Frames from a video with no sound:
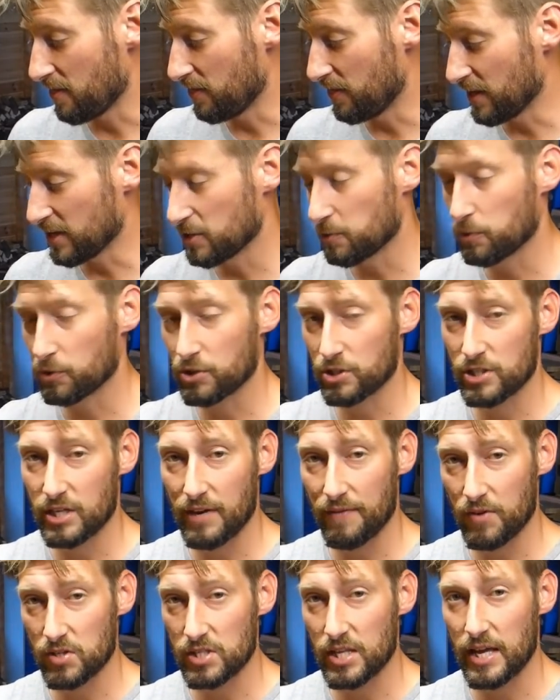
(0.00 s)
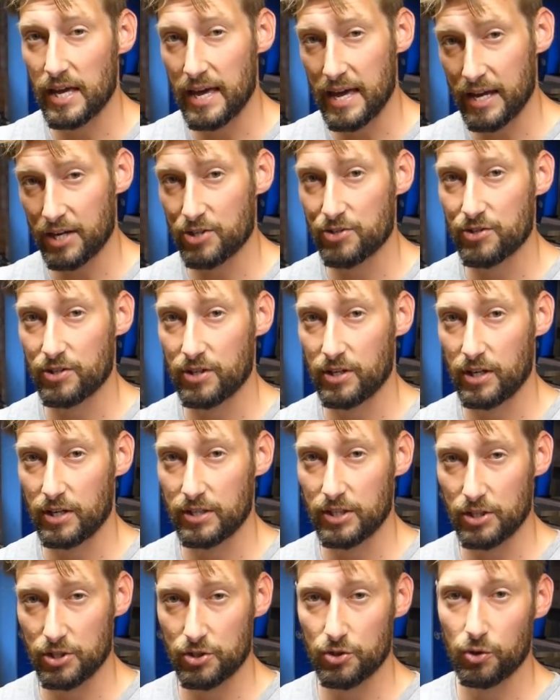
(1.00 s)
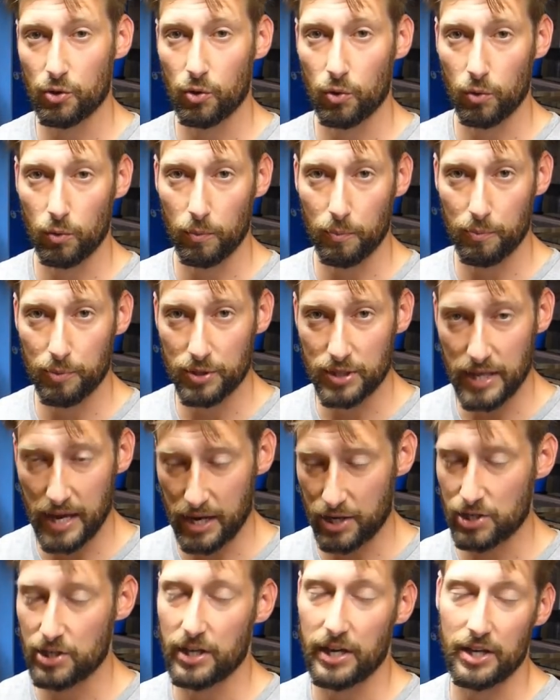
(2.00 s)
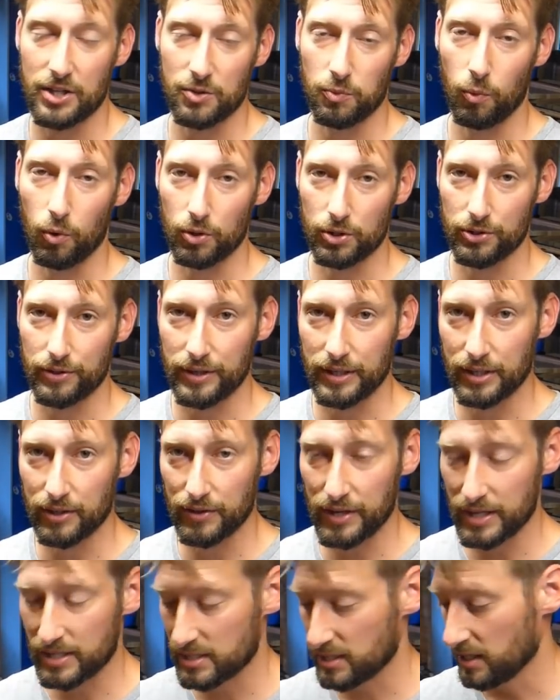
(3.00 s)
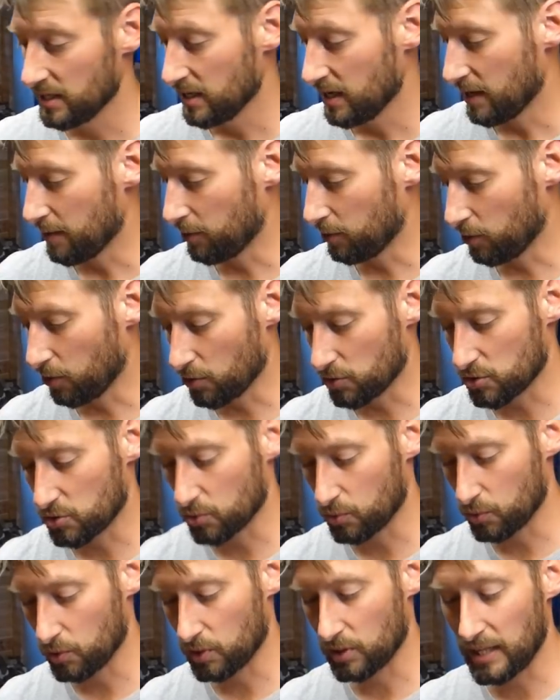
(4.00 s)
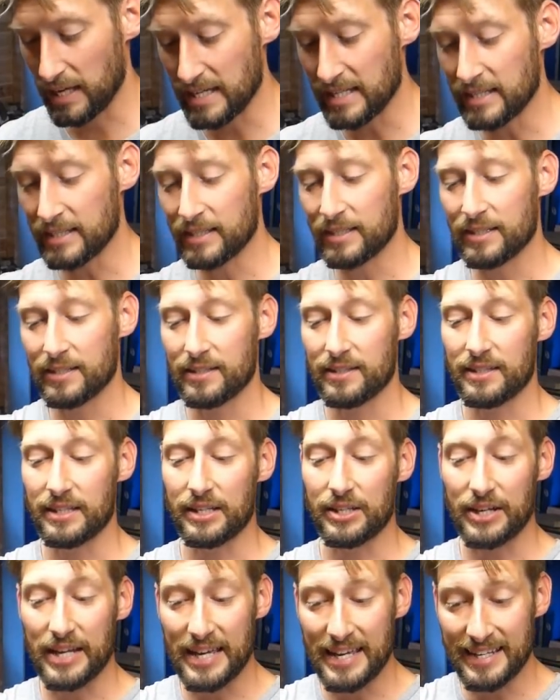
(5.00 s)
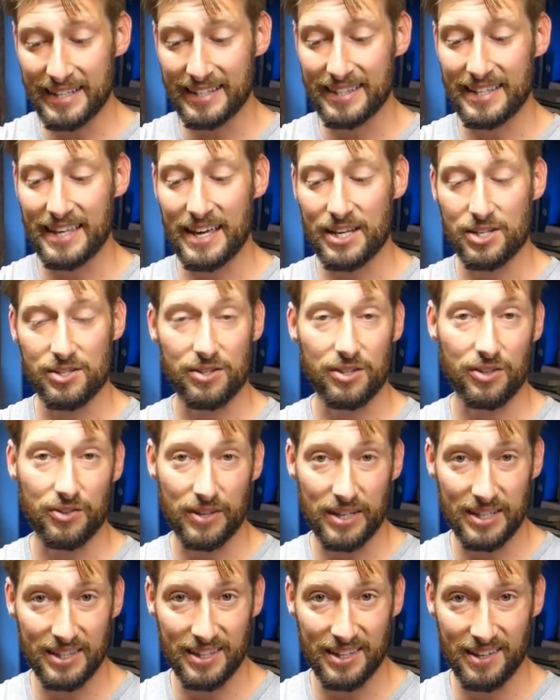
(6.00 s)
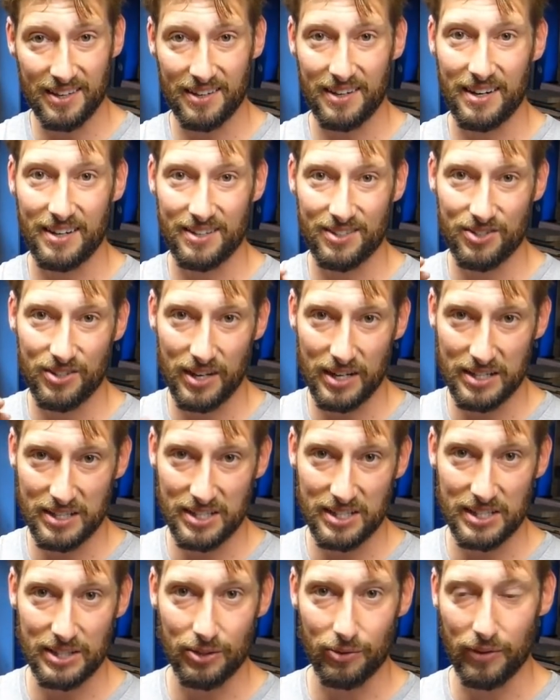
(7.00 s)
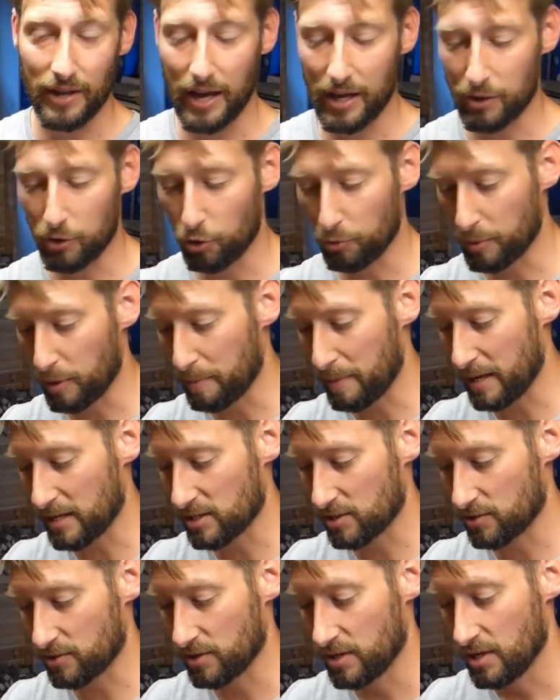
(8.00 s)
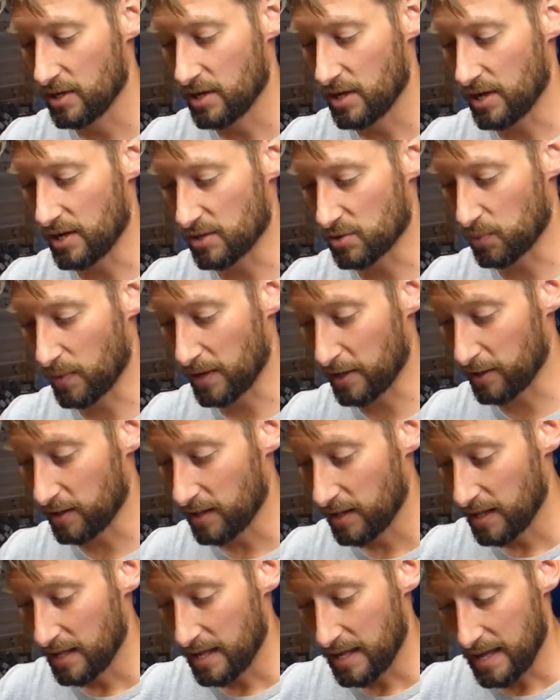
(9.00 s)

This will just give us that extra additional protection against water ingress. It will also line the grain, the edge of the grain there, and try and seal that a little bit better as well.